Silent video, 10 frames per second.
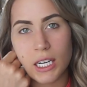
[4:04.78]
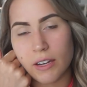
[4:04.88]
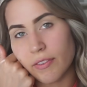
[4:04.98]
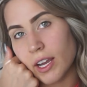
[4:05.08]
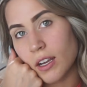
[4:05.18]
like
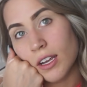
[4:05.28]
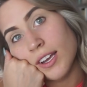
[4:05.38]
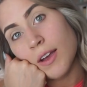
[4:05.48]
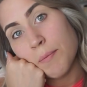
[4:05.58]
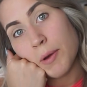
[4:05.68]
if I
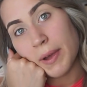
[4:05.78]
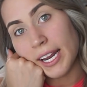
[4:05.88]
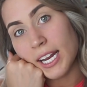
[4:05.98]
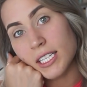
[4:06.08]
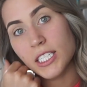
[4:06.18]
put my
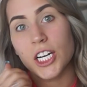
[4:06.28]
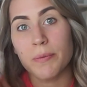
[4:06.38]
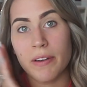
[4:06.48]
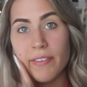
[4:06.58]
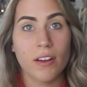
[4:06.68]
hands here,
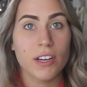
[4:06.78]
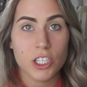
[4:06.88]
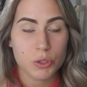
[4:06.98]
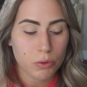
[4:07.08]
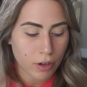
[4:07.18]
my
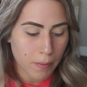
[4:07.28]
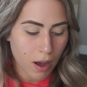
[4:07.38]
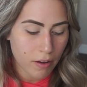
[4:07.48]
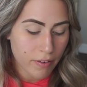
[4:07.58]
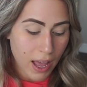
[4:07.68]
foundation will rub
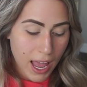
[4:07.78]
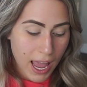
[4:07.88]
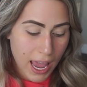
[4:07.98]
off.